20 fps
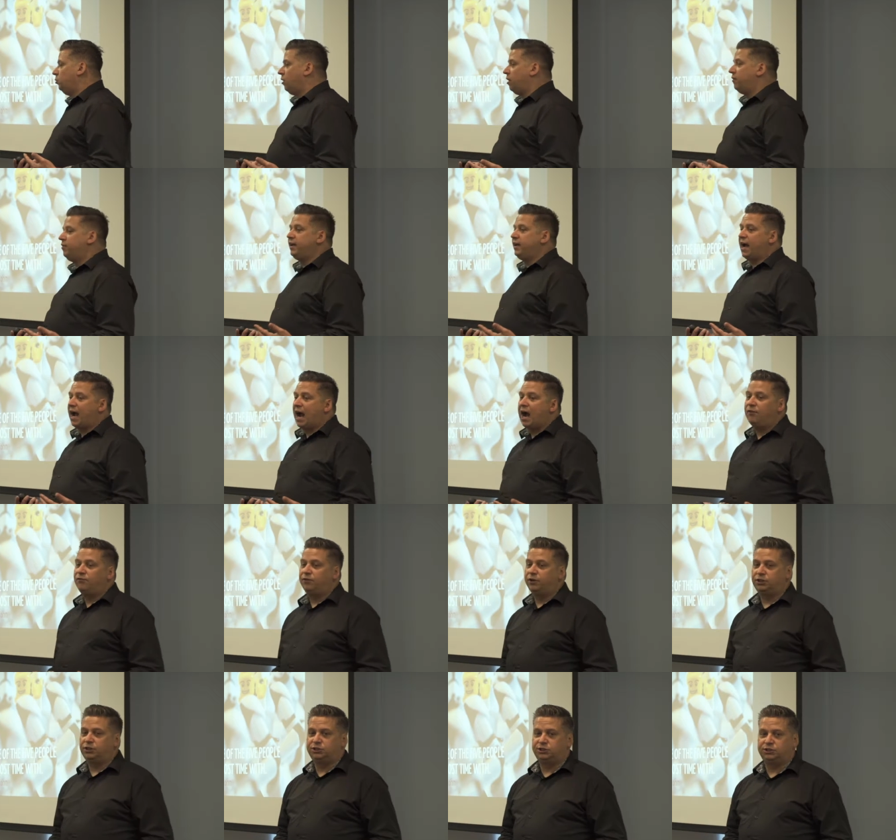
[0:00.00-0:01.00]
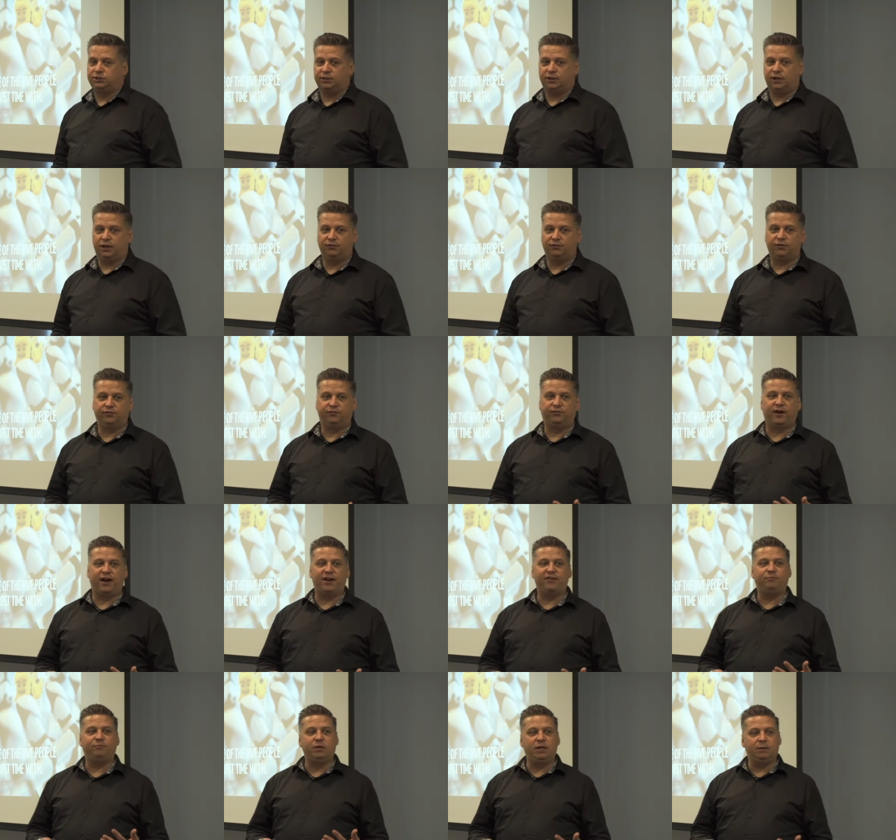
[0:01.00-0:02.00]
are the average of the
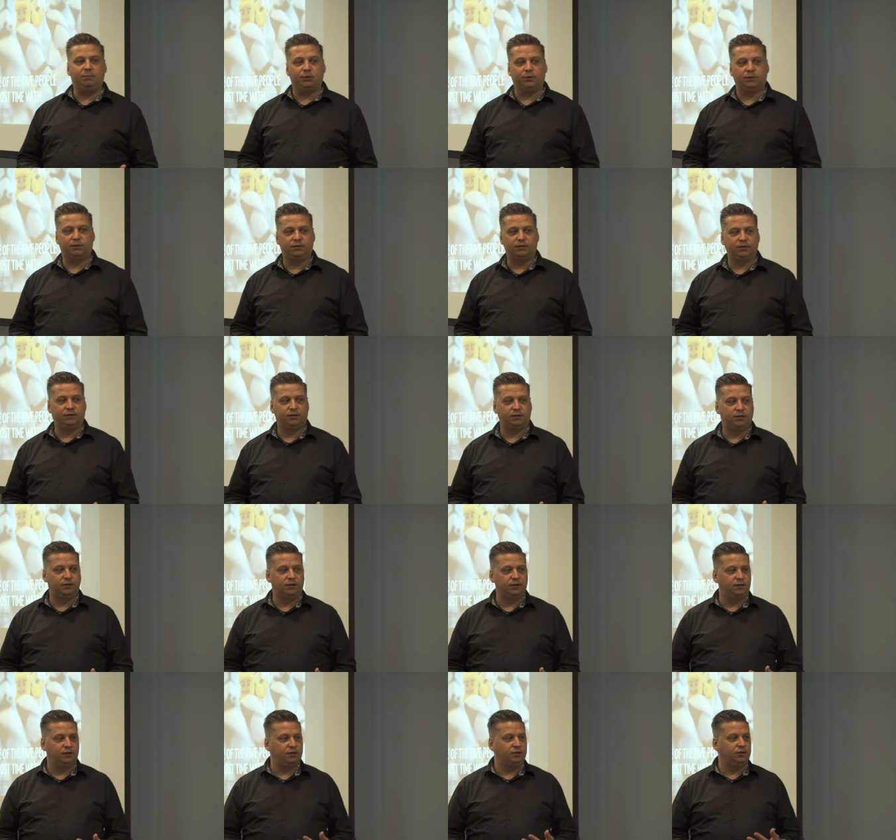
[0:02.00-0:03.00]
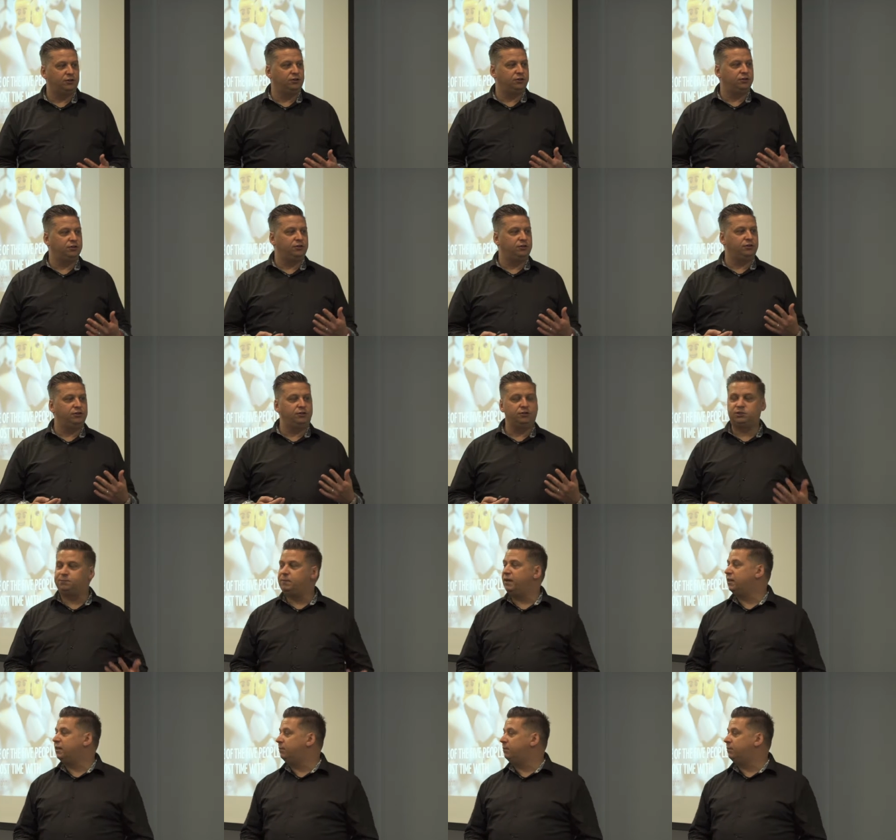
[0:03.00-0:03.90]
5 people you spend the